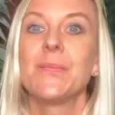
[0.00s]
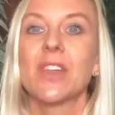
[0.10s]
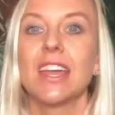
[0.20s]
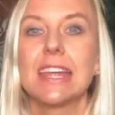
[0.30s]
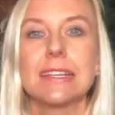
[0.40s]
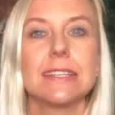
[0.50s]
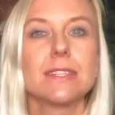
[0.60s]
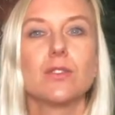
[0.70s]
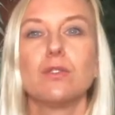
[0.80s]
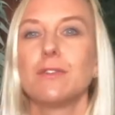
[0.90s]
I guess
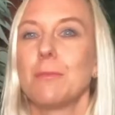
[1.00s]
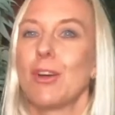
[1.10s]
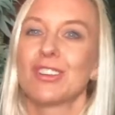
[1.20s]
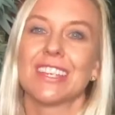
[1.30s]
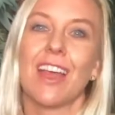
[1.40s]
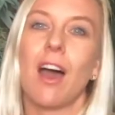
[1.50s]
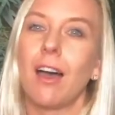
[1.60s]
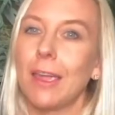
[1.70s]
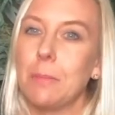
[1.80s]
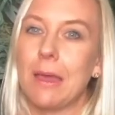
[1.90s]
it's all for marketing hype,